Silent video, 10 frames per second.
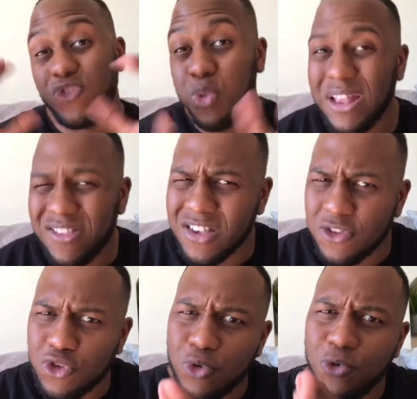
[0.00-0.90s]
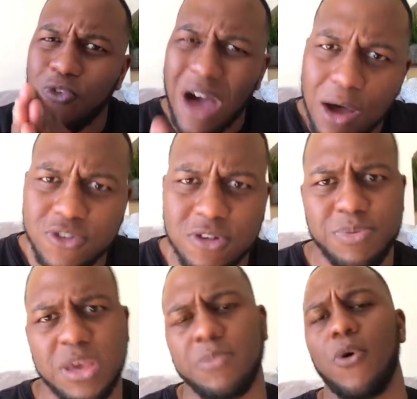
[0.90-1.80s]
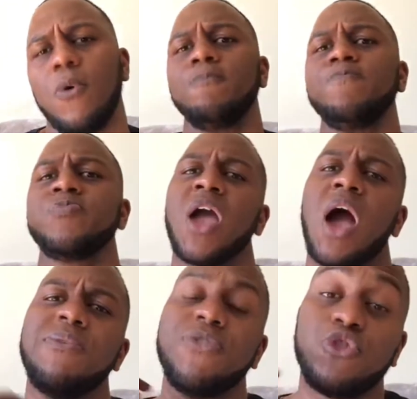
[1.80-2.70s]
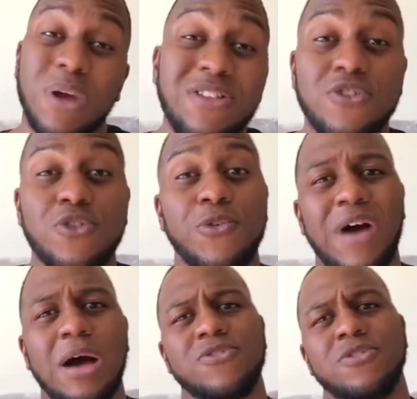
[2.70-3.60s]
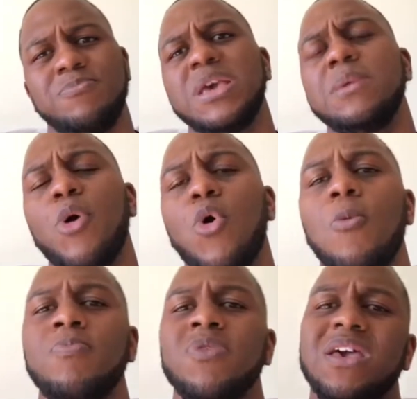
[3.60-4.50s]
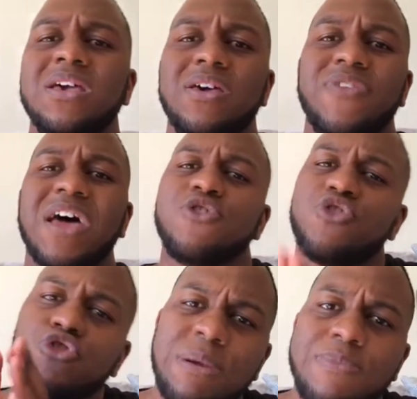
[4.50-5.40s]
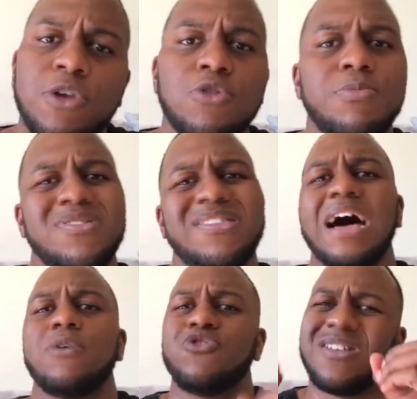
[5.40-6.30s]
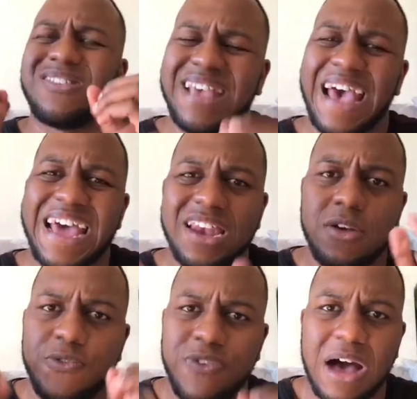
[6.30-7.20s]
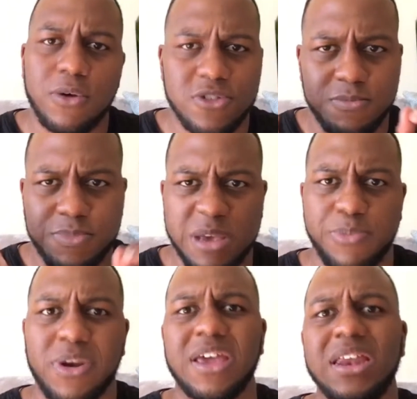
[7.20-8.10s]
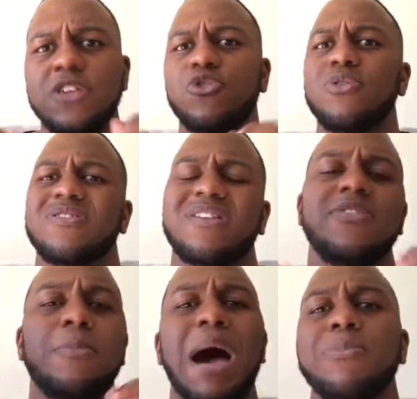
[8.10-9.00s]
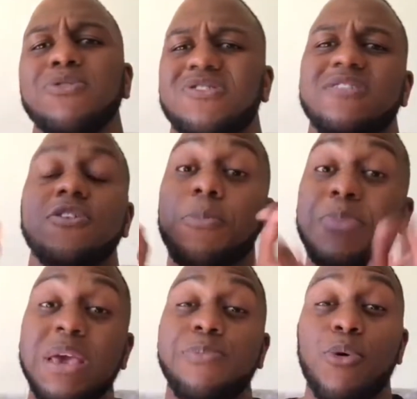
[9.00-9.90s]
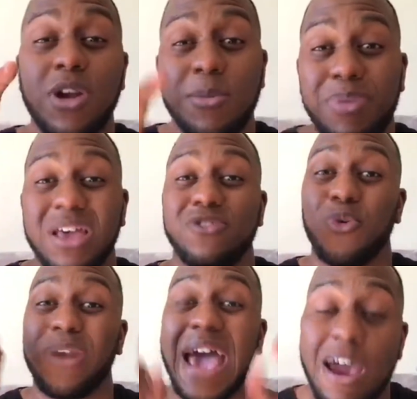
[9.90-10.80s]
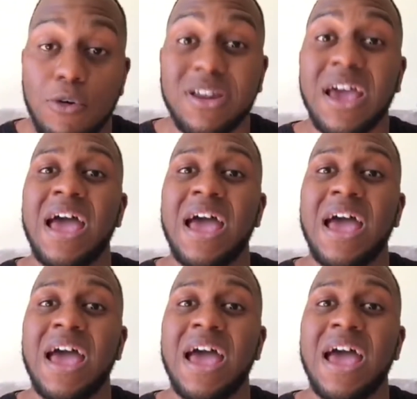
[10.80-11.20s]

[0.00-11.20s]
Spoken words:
22,000 people. And with the 22,000 people, he then stripped the numbers down to 10,000 people. Now you need to understand, the Bible said that the people in a place called Herod,